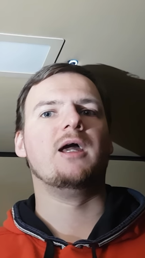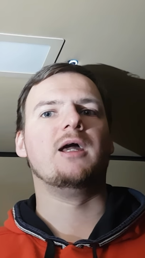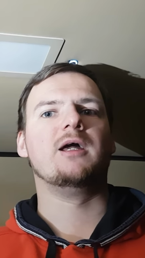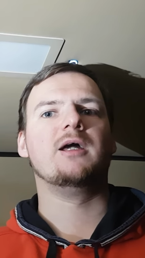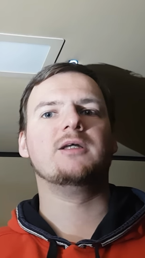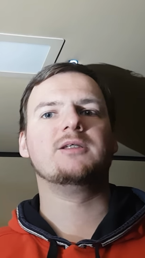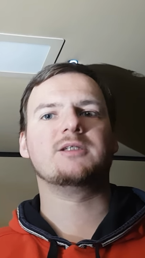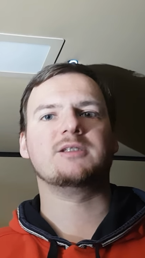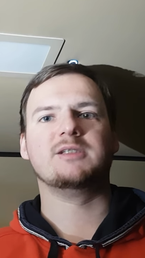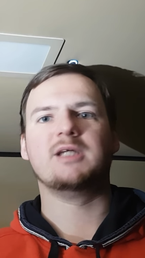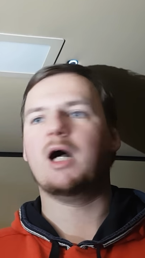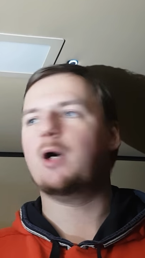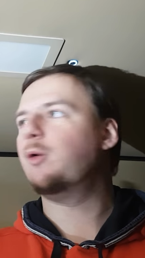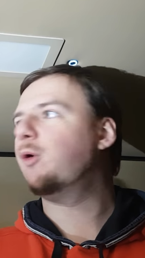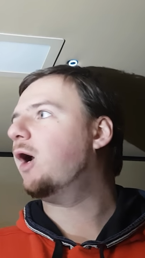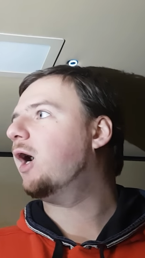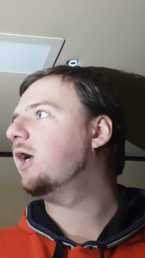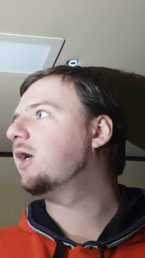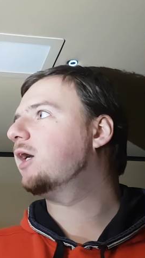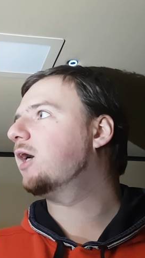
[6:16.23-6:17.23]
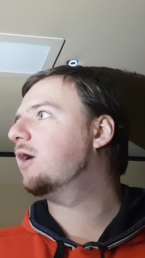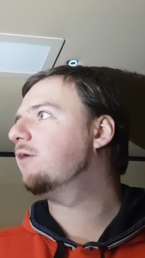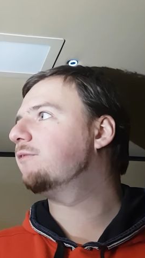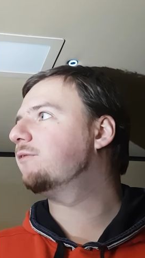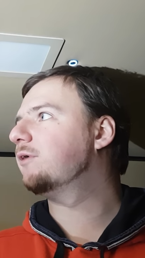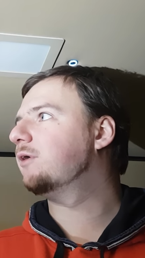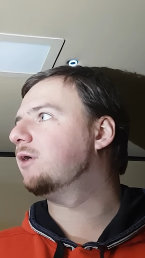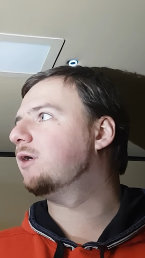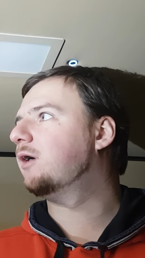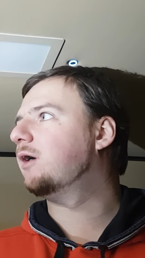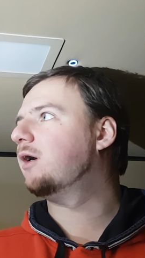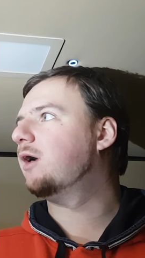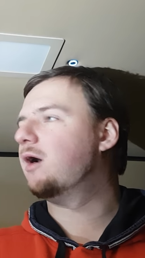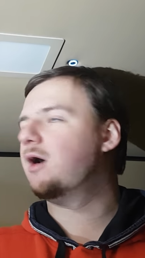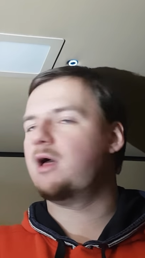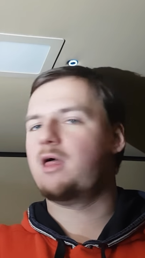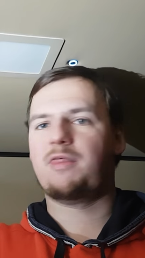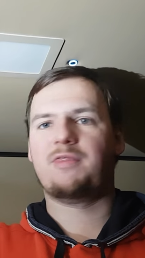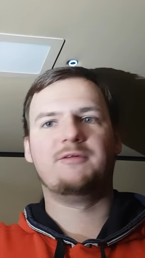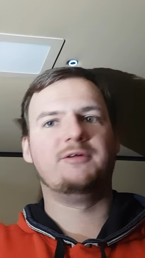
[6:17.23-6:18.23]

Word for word: And now I have uh,